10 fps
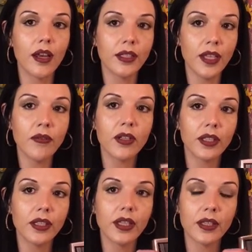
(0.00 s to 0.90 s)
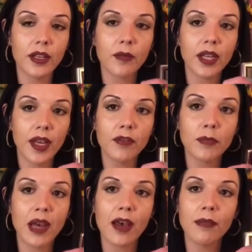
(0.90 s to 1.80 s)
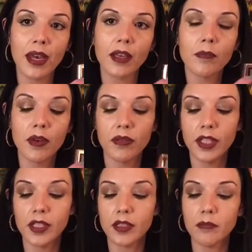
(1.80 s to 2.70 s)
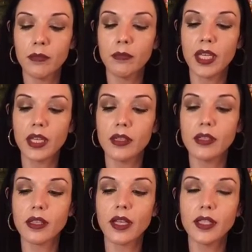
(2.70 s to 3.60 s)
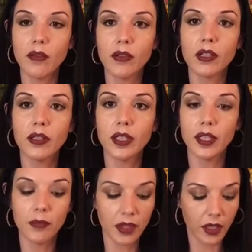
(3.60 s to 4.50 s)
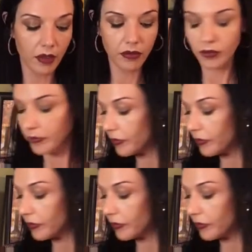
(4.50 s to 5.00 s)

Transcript: I definitely think that I'm gonna have to buy a backup of it, because I definitely am in love.